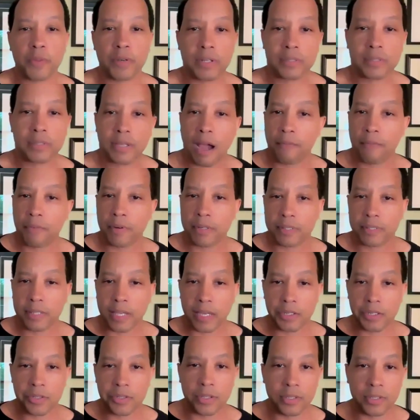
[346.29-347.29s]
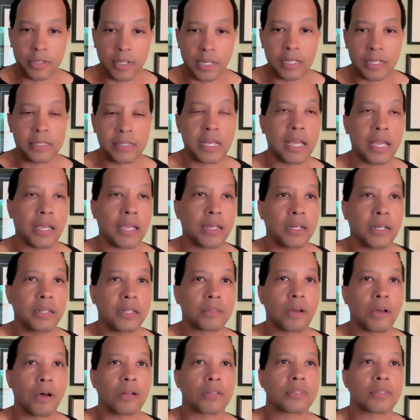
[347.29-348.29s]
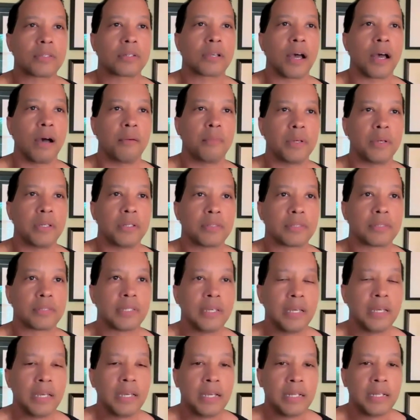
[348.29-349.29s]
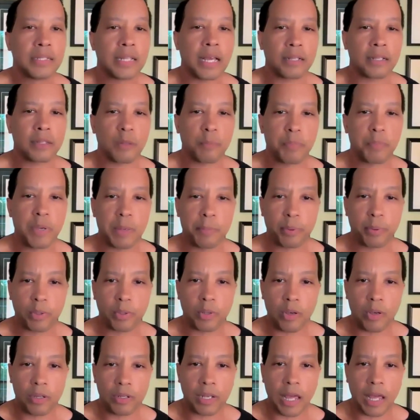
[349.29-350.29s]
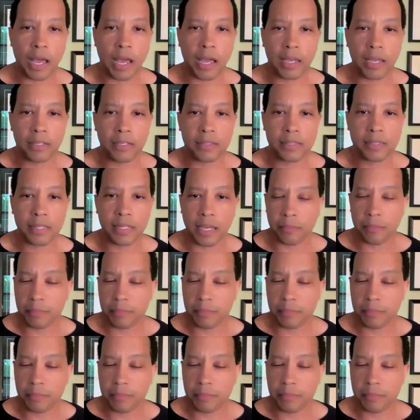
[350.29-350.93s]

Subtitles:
this conversation and take any thoughts or comments that the people online see.